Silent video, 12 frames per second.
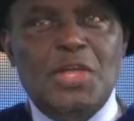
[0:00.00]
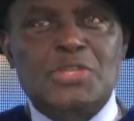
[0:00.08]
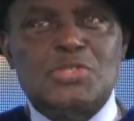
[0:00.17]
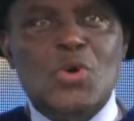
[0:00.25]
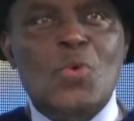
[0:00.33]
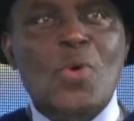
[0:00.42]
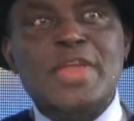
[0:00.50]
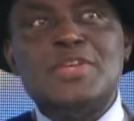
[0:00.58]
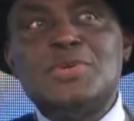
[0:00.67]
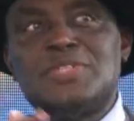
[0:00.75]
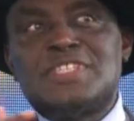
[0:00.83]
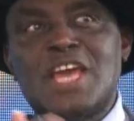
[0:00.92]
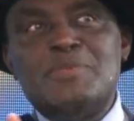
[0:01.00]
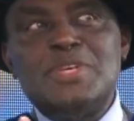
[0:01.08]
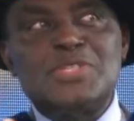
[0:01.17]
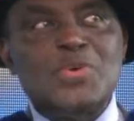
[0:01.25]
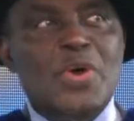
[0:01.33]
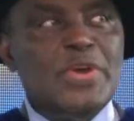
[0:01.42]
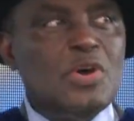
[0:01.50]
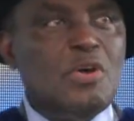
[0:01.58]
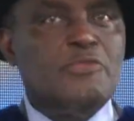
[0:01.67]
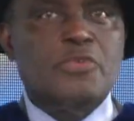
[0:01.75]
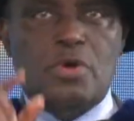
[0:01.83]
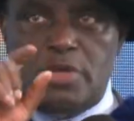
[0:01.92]
So when the UTME is going
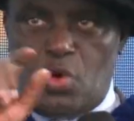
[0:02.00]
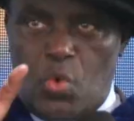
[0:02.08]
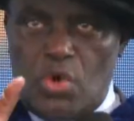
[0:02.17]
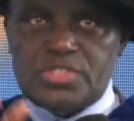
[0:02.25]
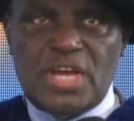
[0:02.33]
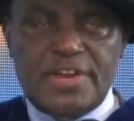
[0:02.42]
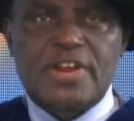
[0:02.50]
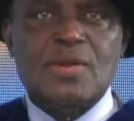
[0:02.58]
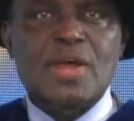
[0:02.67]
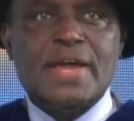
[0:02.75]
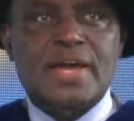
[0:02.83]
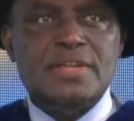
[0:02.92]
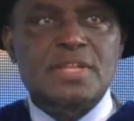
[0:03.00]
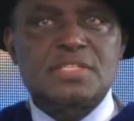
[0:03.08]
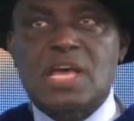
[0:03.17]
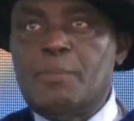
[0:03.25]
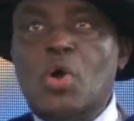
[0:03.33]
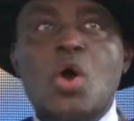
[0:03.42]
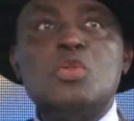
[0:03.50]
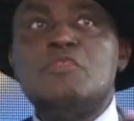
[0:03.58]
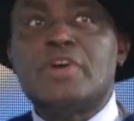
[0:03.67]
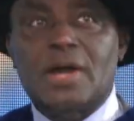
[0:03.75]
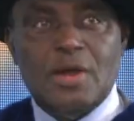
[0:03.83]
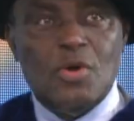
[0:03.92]
on for post-night regular candidates, I'm all
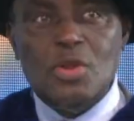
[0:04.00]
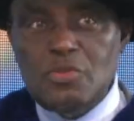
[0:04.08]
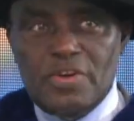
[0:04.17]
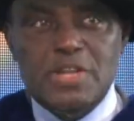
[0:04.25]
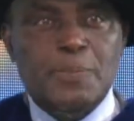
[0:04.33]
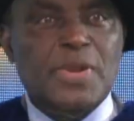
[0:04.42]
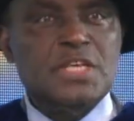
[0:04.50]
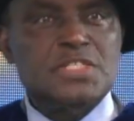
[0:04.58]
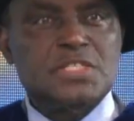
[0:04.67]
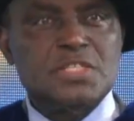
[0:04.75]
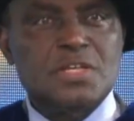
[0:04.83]
over the place,